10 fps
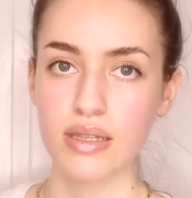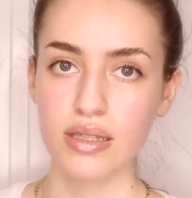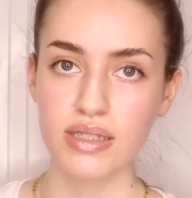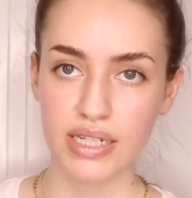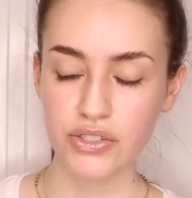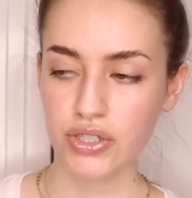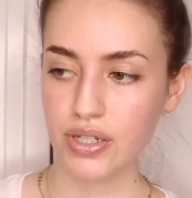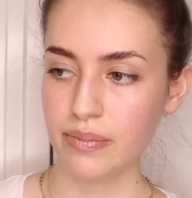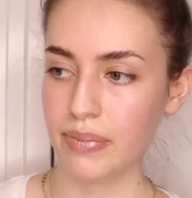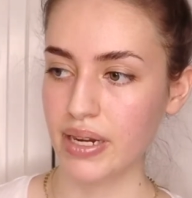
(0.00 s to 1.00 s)
The texture
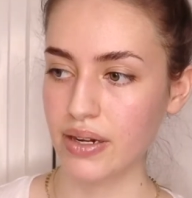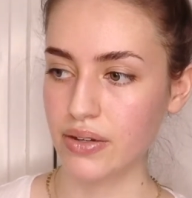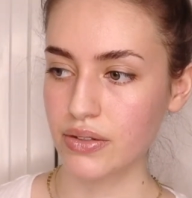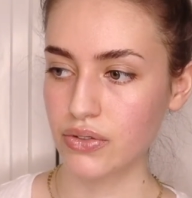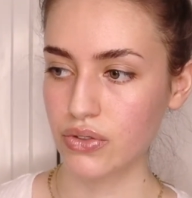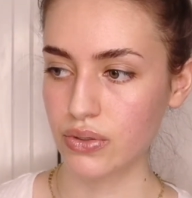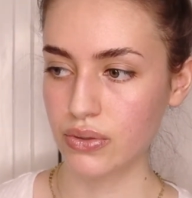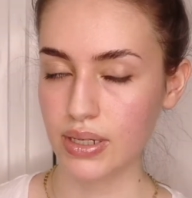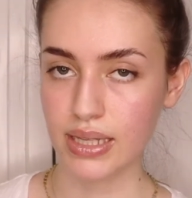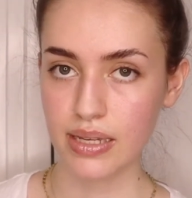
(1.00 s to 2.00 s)
compared
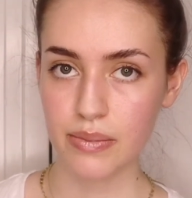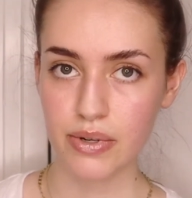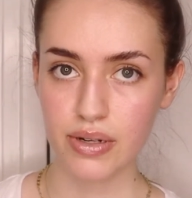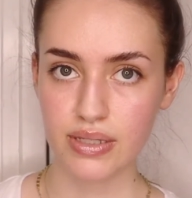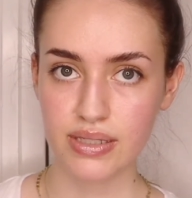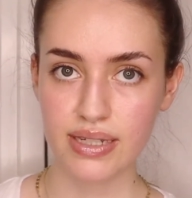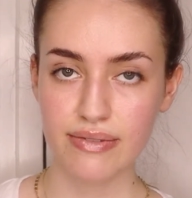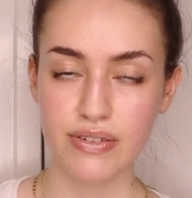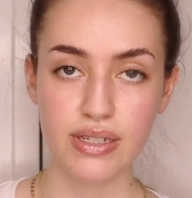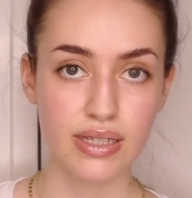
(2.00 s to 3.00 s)
to Glamour is
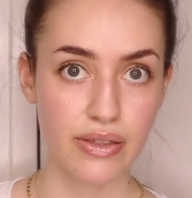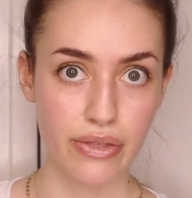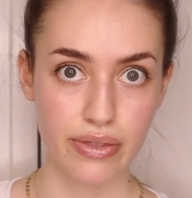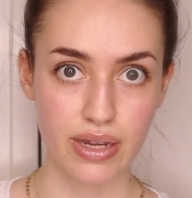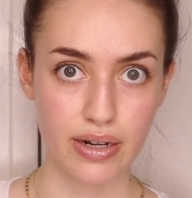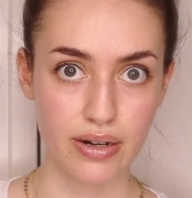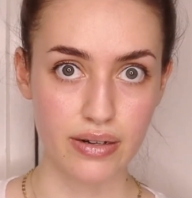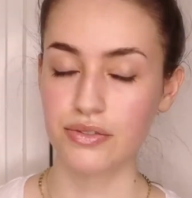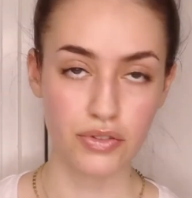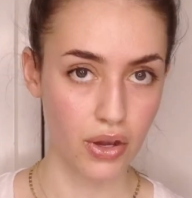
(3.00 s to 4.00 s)
definitely thicker,
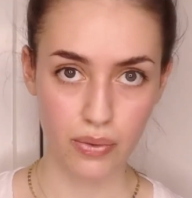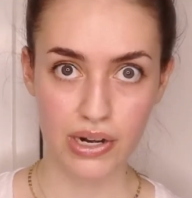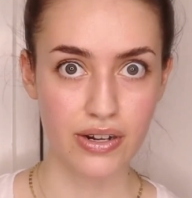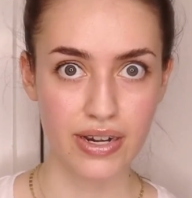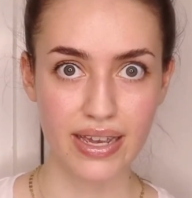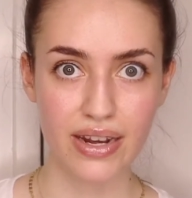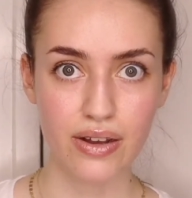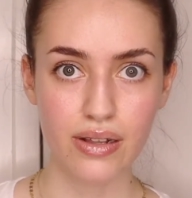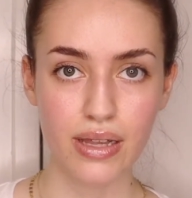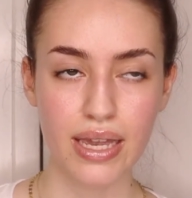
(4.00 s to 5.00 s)
not watery at
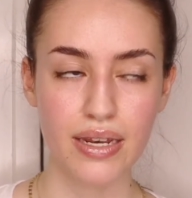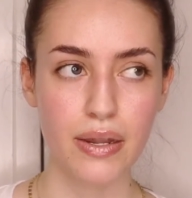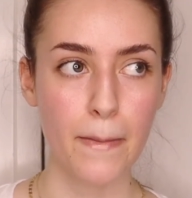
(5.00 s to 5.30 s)
all, and